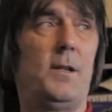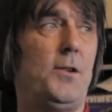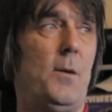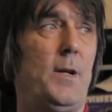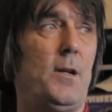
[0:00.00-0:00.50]
a
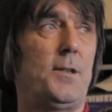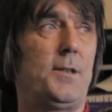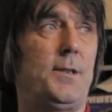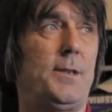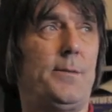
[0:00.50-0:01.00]
job
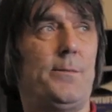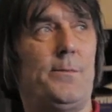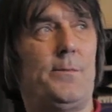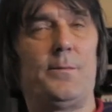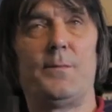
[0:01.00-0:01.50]
because
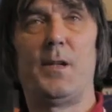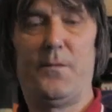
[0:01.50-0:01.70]
of